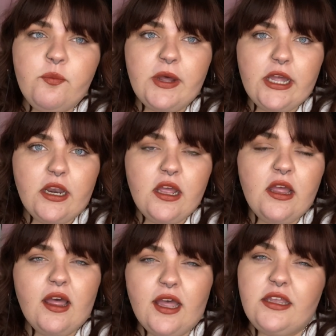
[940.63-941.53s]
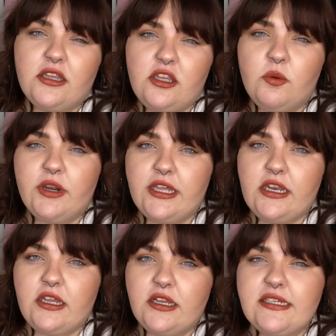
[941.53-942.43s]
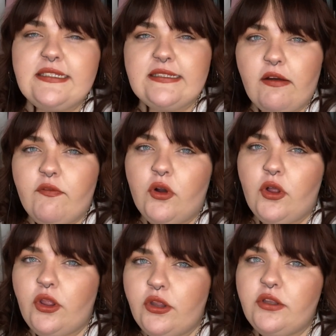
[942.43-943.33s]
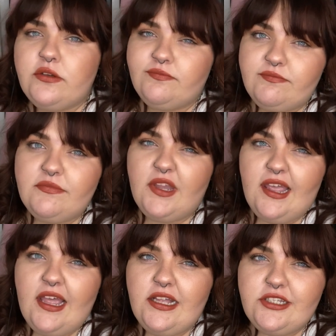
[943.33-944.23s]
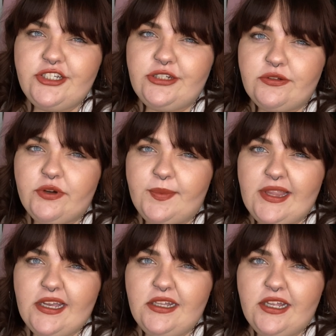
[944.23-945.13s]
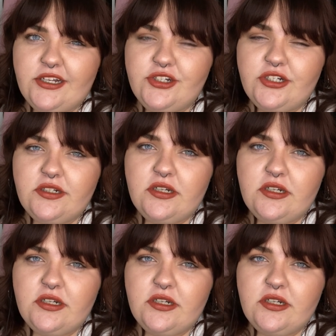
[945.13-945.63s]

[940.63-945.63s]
but again, you are getting several to choose from in that collection.